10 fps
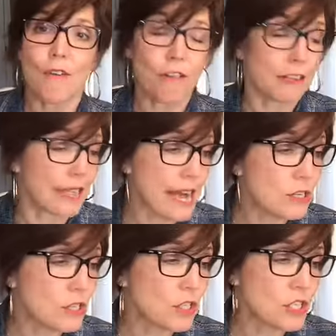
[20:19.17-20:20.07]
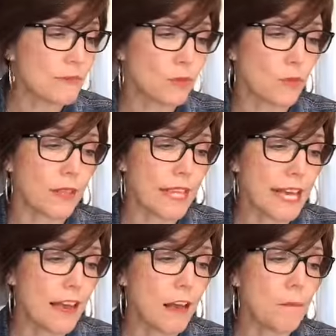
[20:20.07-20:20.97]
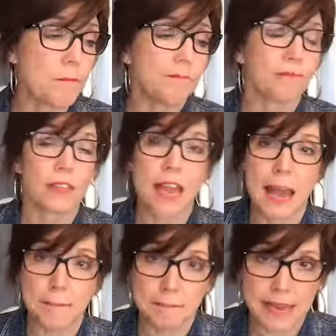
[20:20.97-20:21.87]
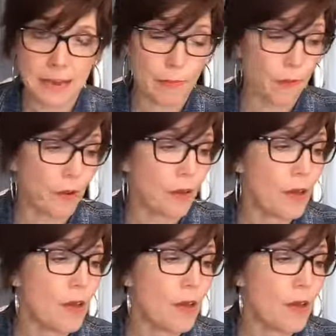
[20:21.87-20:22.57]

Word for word: Relationships with Him and people.